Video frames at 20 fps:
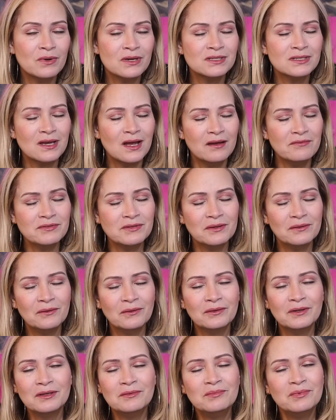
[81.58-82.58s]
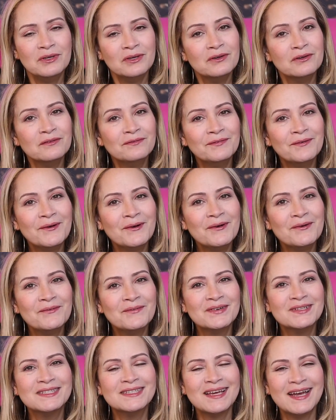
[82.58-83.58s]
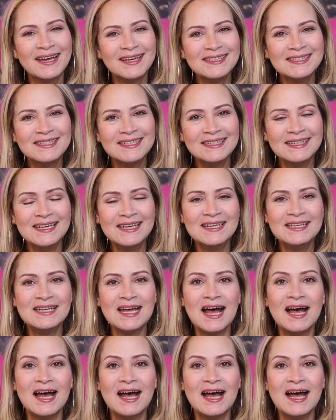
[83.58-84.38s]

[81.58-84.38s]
was absolutely beautiful, was excellent.